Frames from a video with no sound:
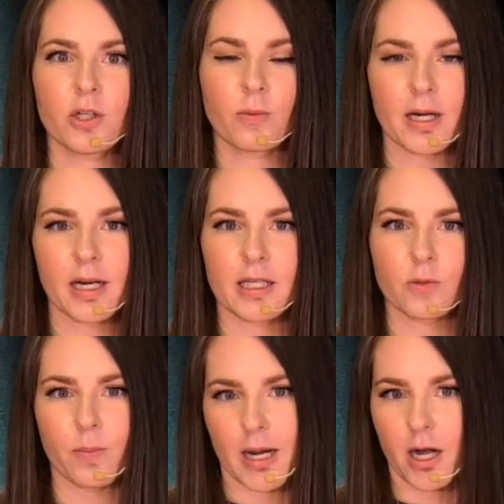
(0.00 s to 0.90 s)
you to write it
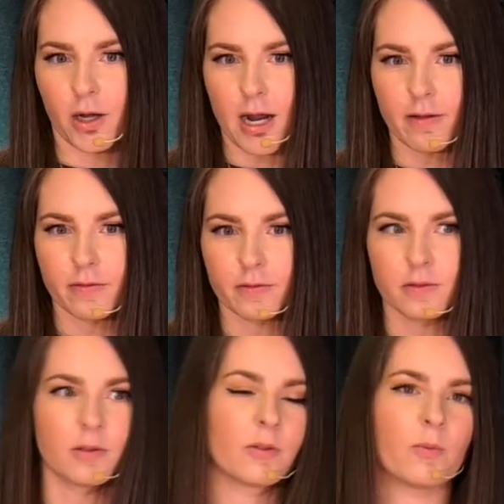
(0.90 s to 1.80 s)
into a paragraph.
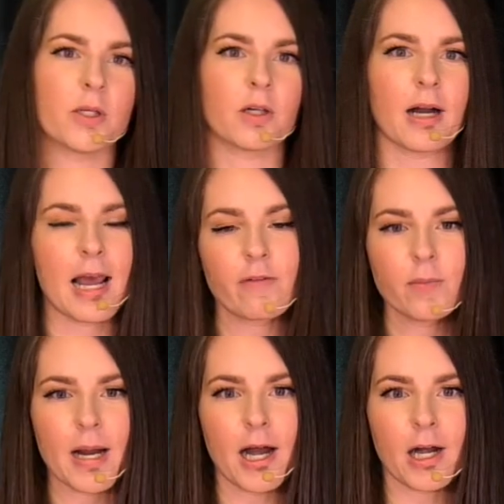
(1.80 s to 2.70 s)
We start
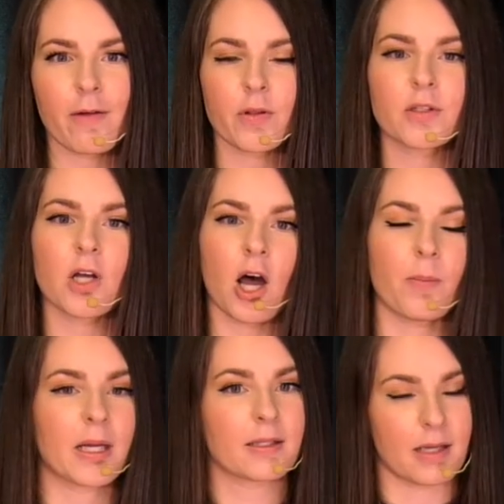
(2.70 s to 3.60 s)
every paragraph with a
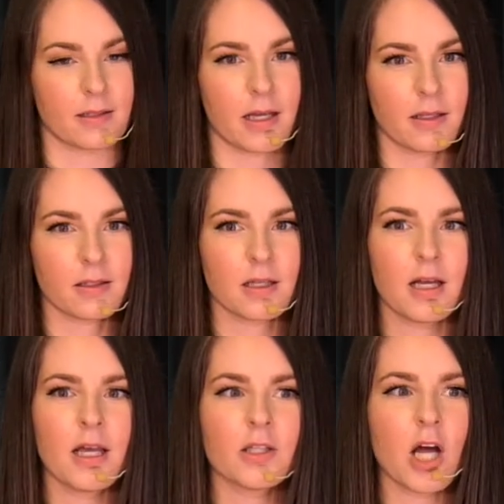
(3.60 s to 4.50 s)
topic sentence.
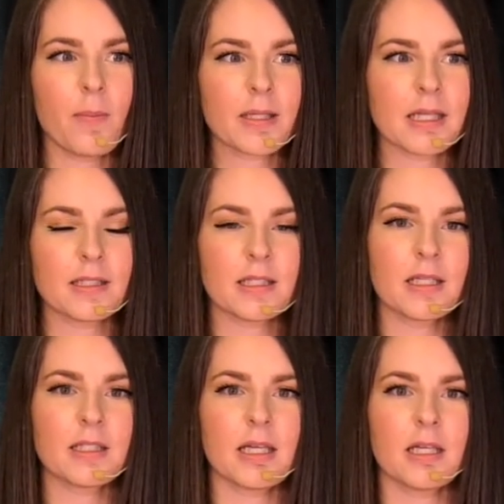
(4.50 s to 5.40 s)
Topic
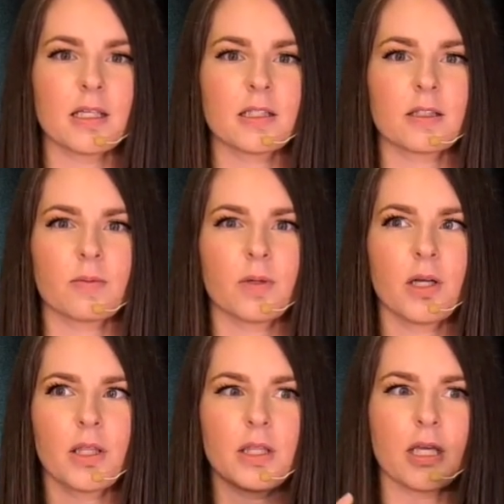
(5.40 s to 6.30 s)
sentence is
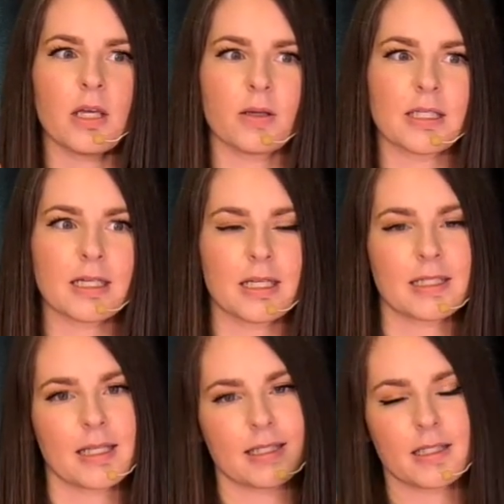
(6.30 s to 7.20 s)
the sentence
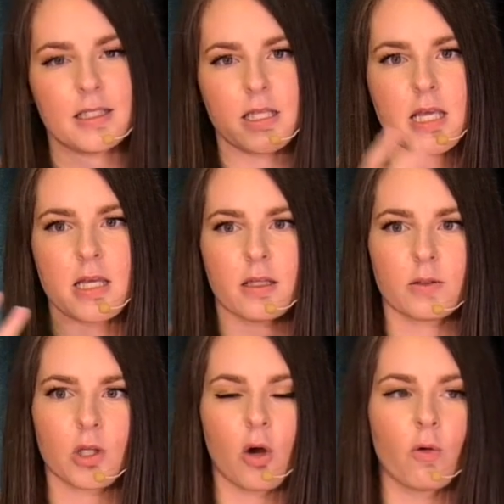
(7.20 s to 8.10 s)
that sets the
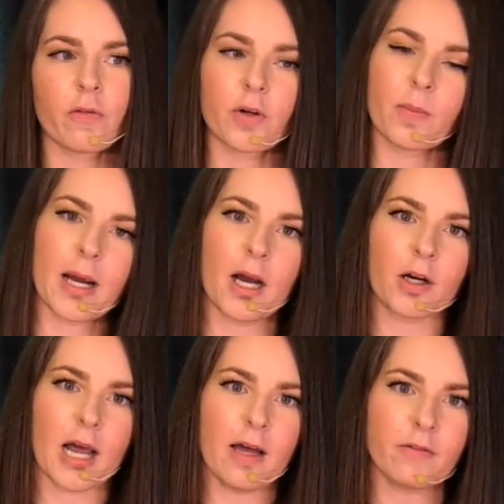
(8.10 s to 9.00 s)
tone for your
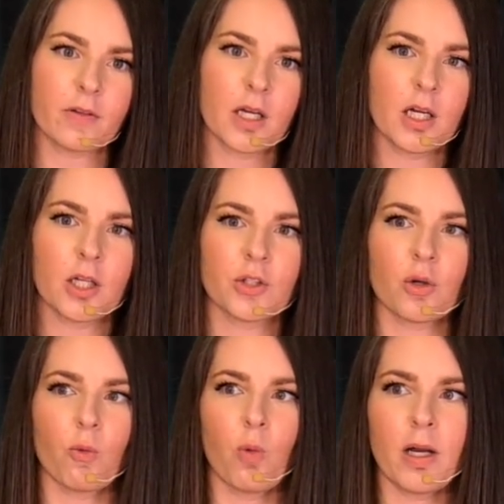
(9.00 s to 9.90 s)
paragraph.
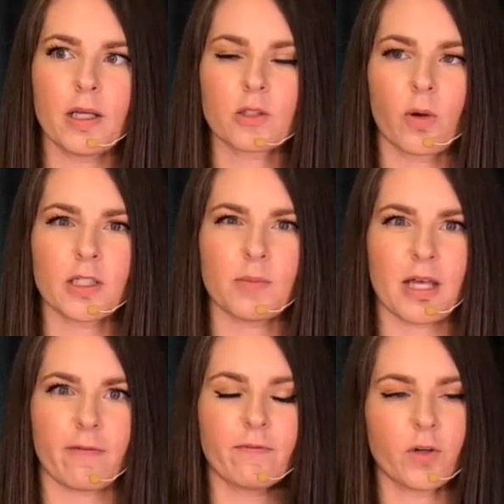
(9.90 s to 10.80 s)
So what is going to be
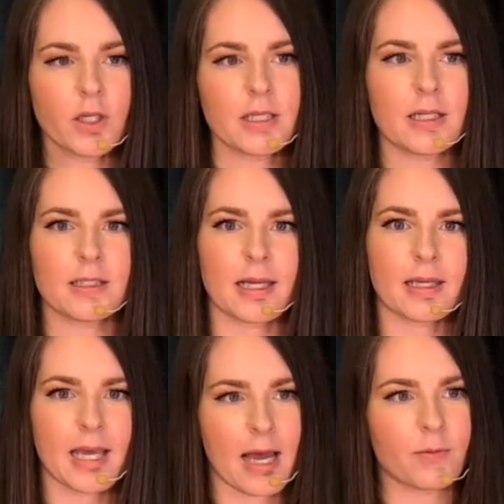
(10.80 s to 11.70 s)
that first sentence
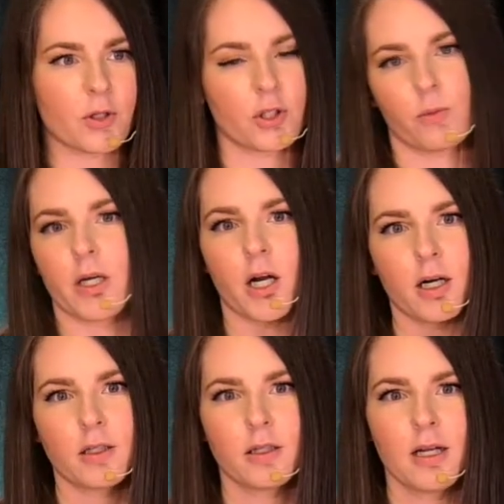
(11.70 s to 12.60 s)
that captures your reader,
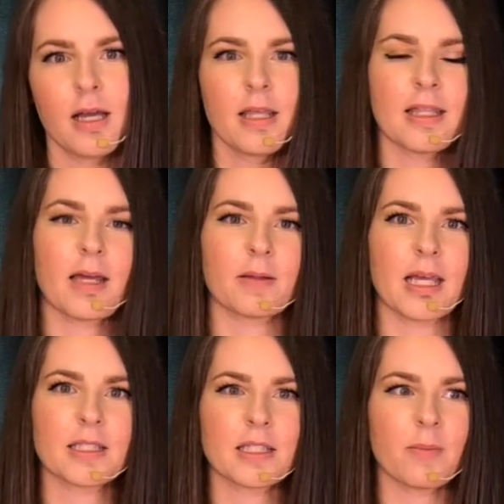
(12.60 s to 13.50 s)
that
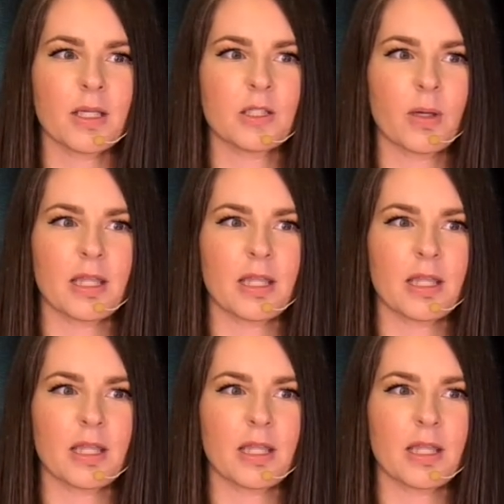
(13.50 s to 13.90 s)
gets them into it,